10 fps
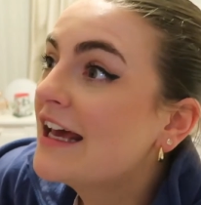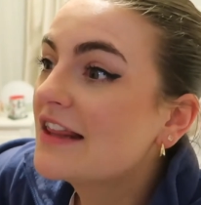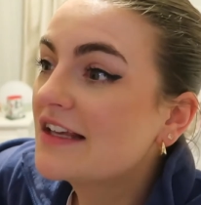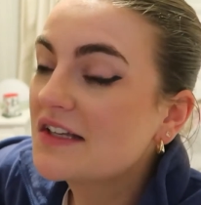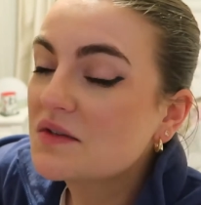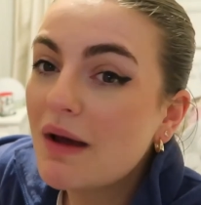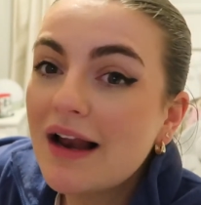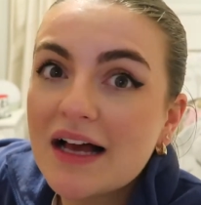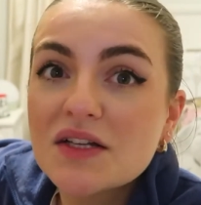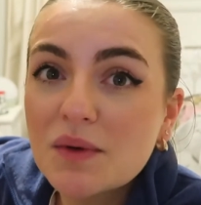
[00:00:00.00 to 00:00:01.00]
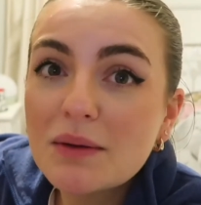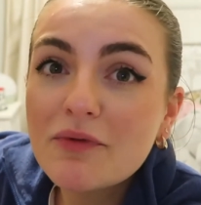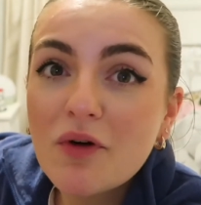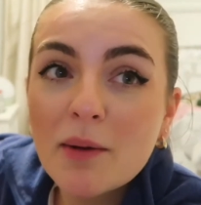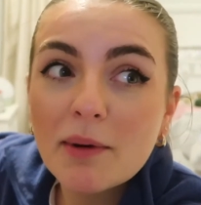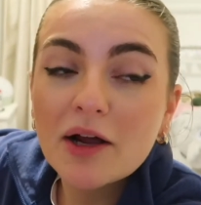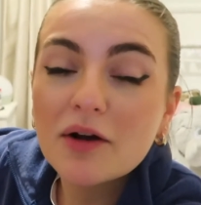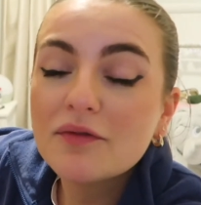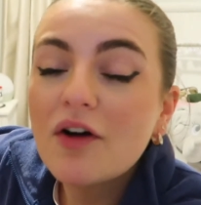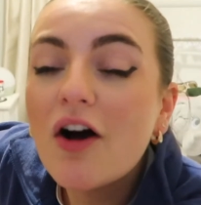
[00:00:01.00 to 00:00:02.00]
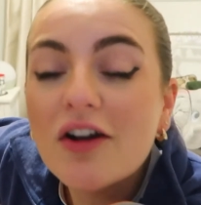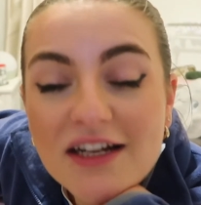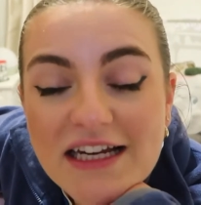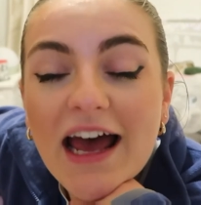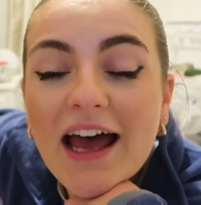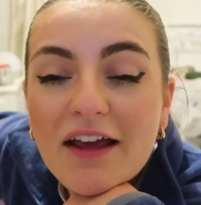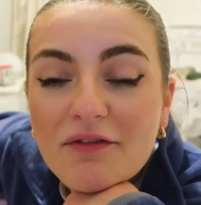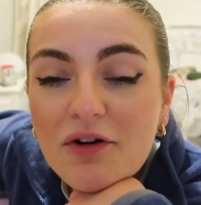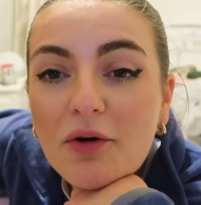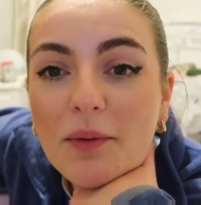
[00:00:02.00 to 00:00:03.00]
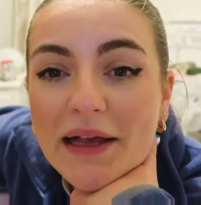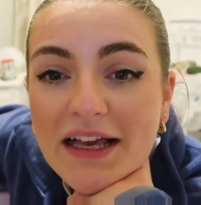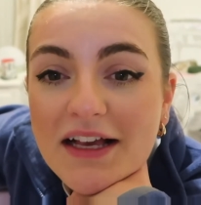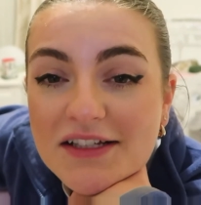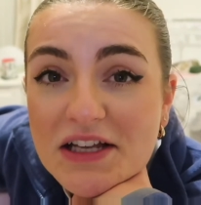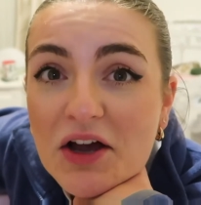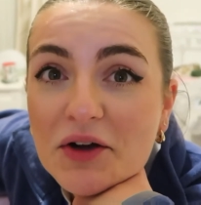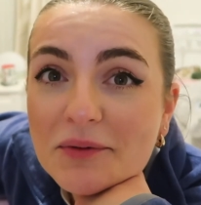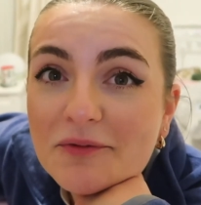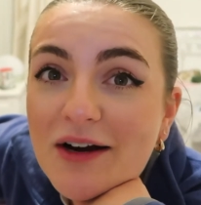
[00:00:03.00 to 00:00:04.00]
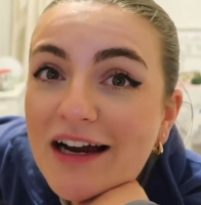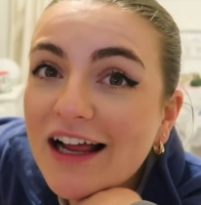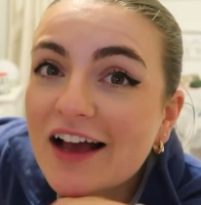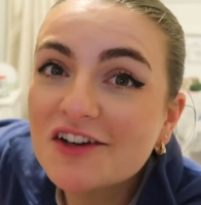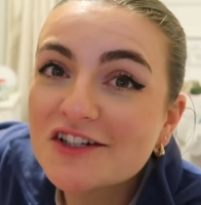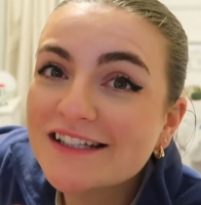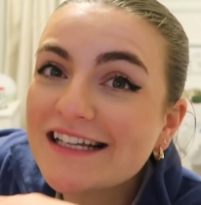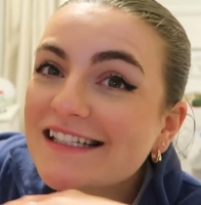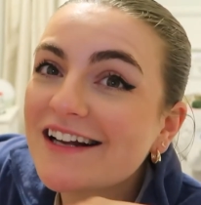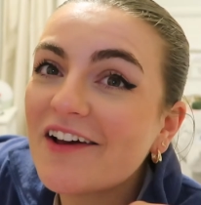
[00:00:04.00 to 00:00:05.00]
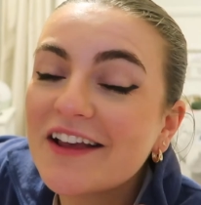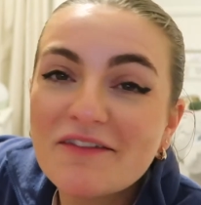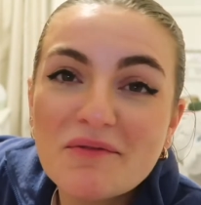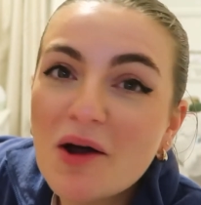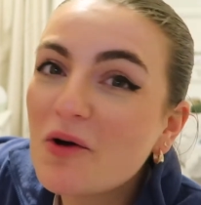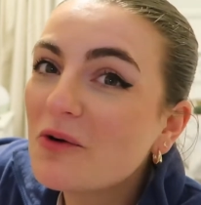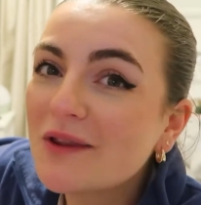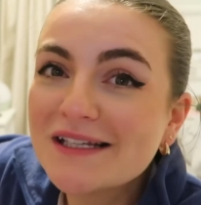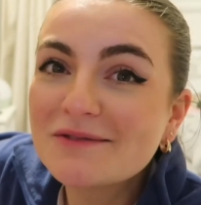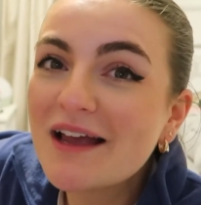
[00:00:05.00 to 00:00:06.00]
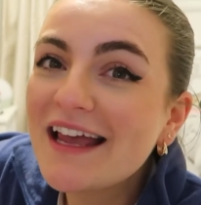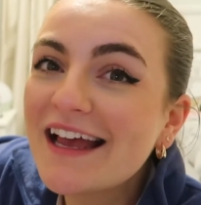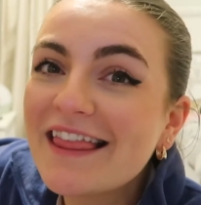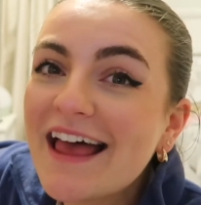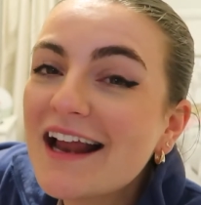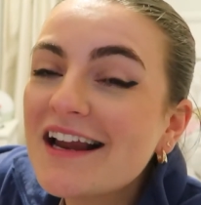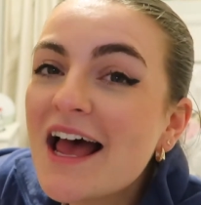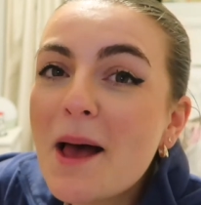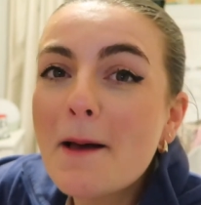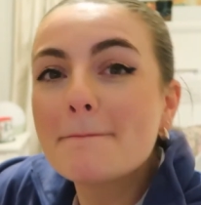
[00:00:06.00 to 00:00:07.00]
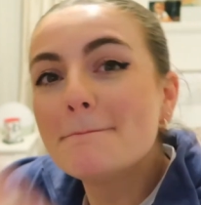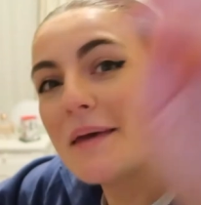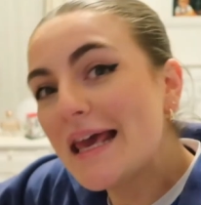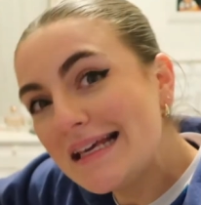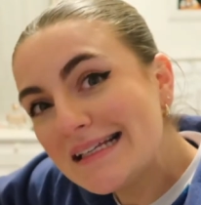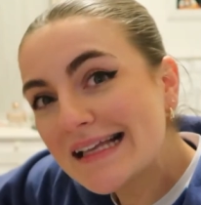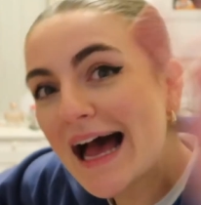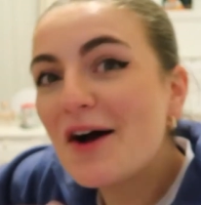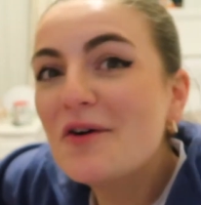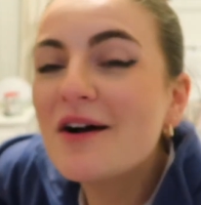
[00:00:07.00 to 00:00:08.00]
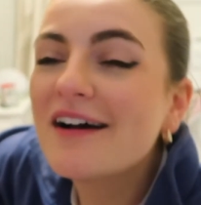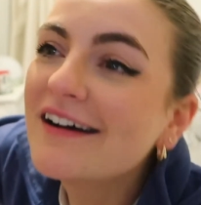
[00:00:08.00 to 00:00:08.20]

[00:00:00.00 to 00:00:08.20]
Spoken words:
This is my last week before I break up for holiday for a week, so really I just need to like give it my all this week and then peace out